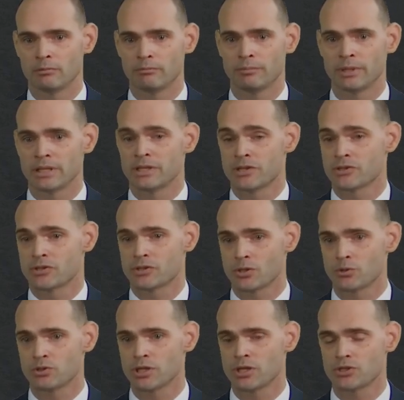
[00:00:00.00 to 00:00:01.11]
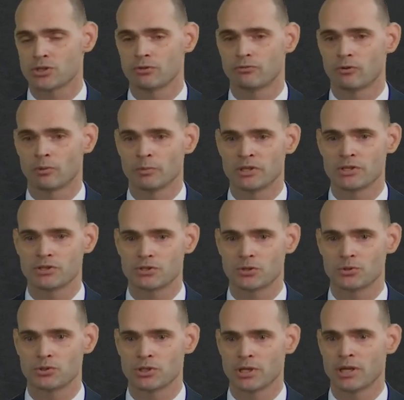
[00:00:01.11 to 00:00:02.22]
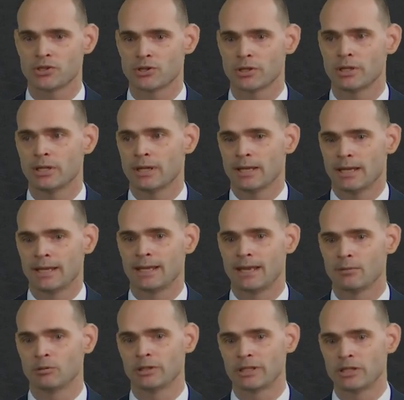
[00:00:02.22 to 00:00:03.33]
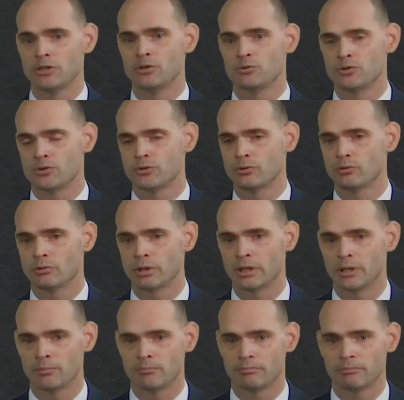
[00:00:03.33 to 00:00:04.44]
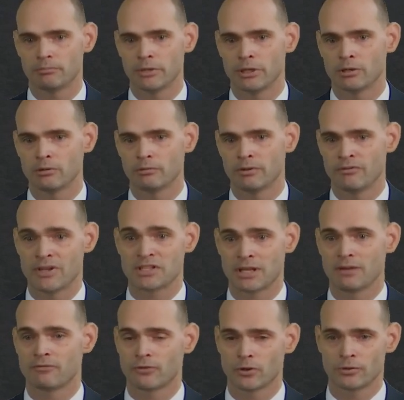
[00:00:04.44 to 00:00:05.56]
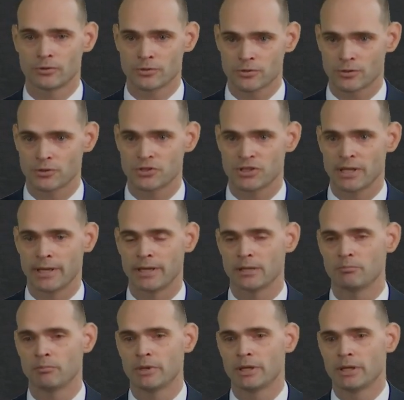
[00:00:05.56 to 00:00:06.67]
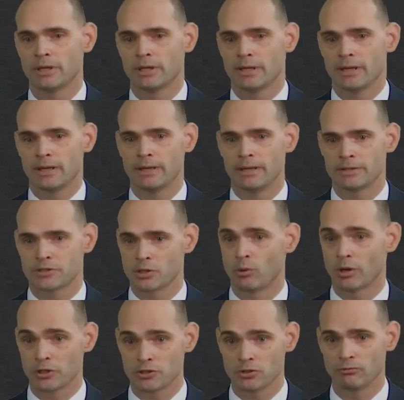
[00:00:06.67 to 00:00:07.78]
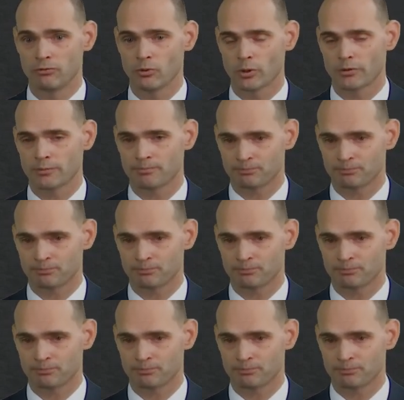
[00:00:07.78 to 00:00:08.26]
be a disassociation, a form of disassociation, and enabling you to investigate further, search the item, so on and so forth.